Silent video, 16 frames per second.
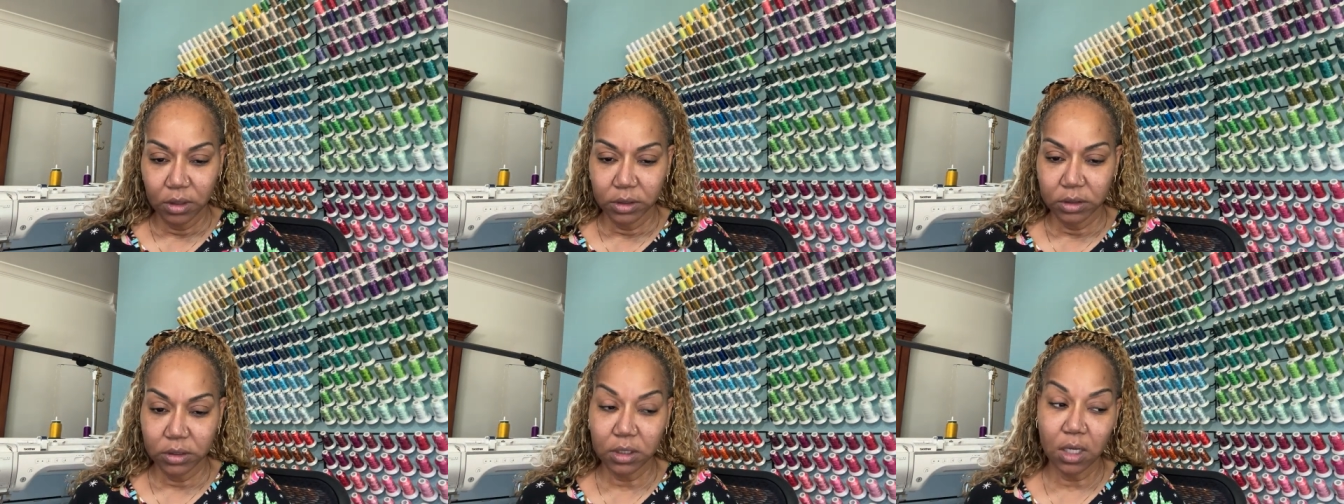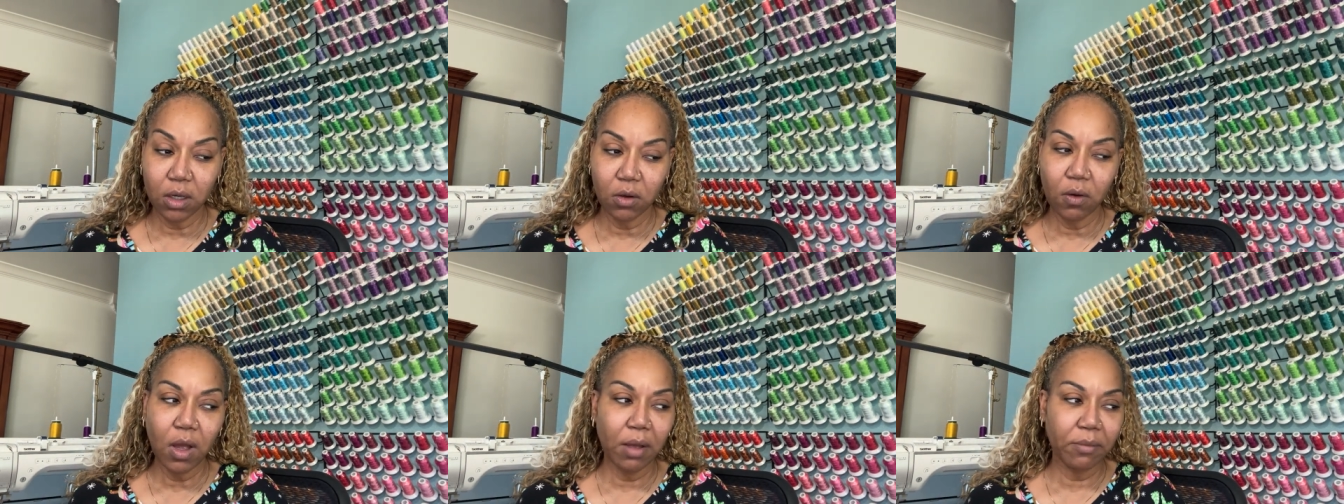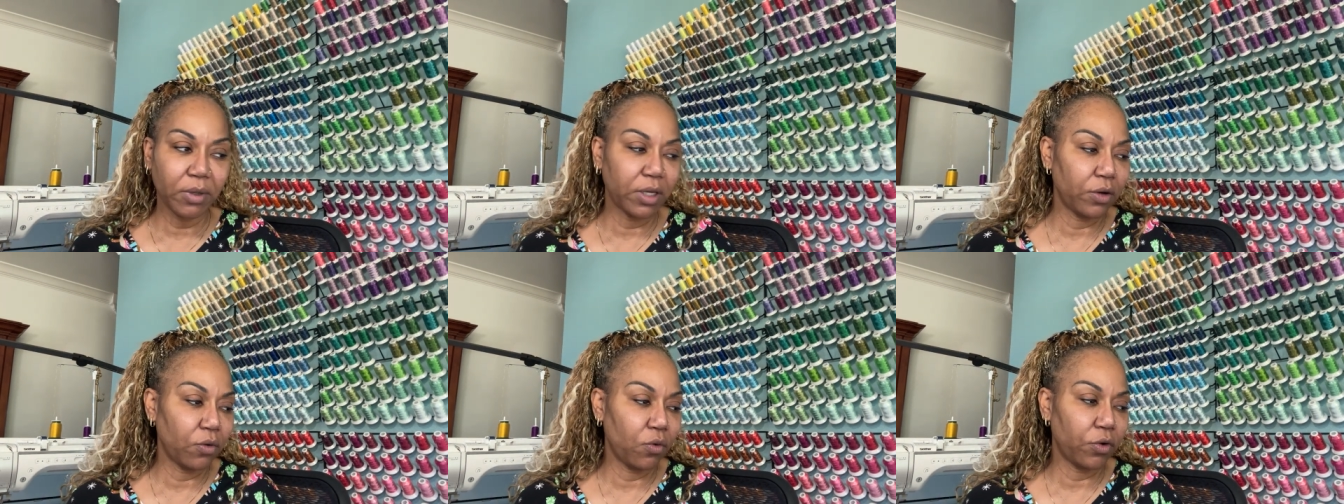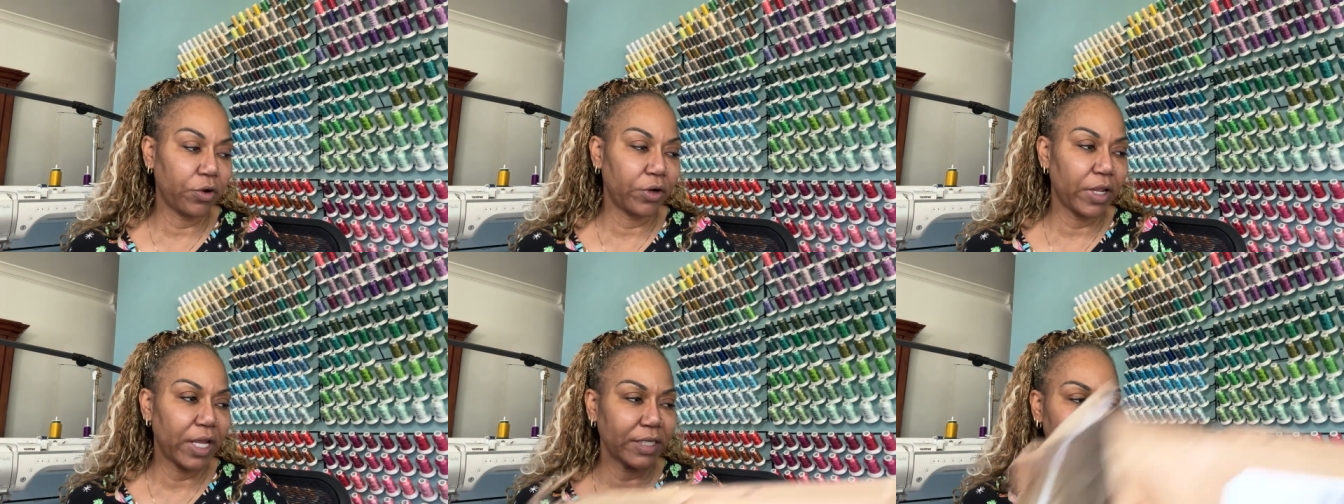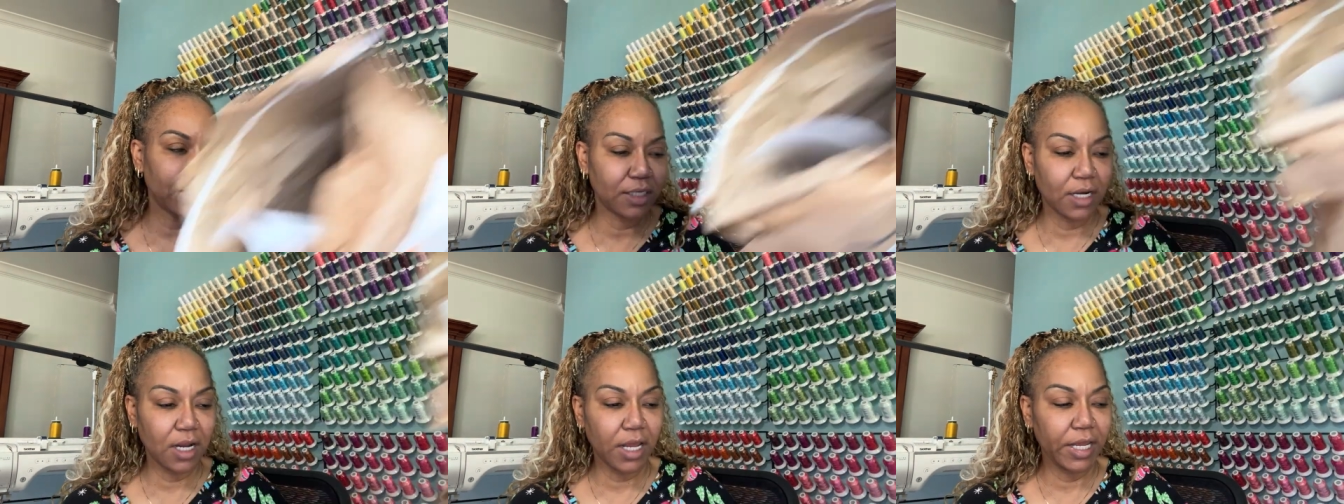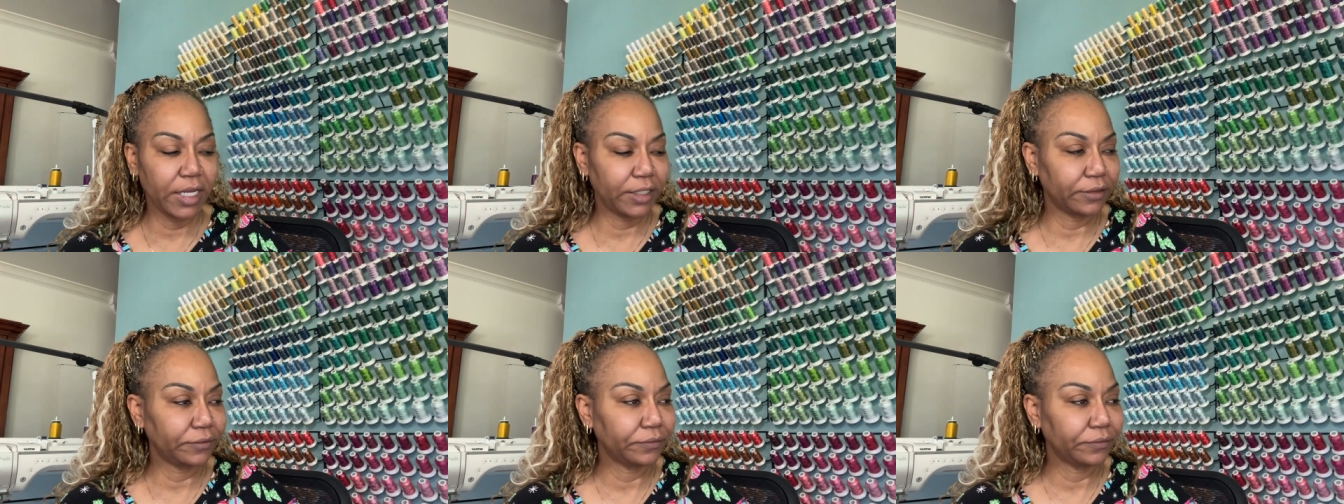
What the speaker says: So I'm going to order that tonight.